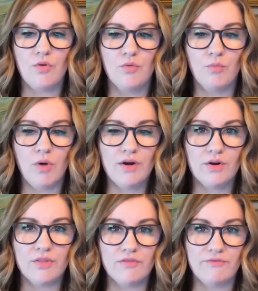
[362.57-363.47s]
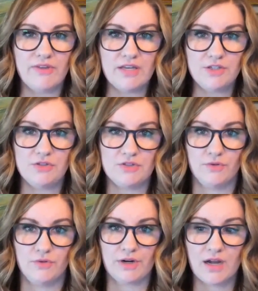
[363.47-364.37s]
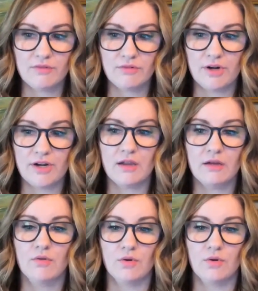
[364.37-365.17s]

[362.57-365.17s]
what are the venues for recovery